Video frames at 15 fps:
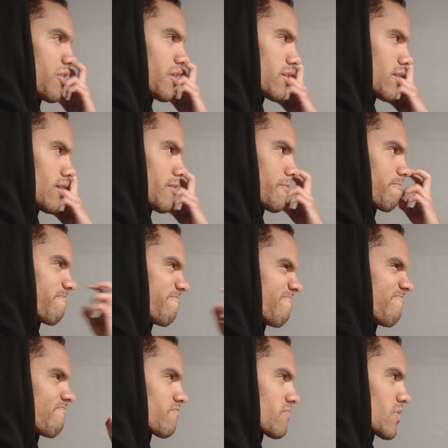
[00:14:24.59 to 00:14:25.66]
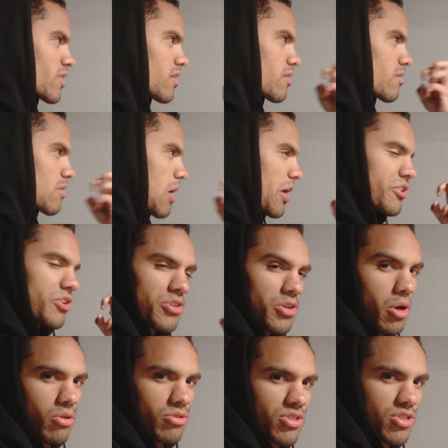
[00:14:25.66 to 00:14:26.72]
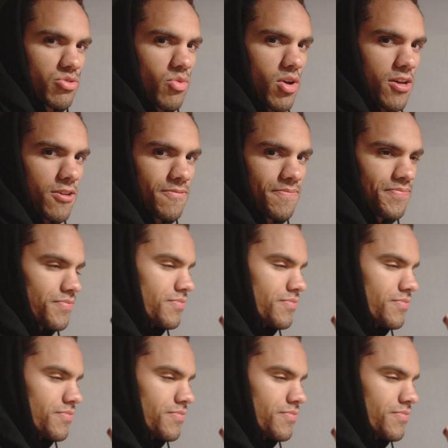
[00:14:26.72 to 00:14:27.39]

thinking on your toes as well.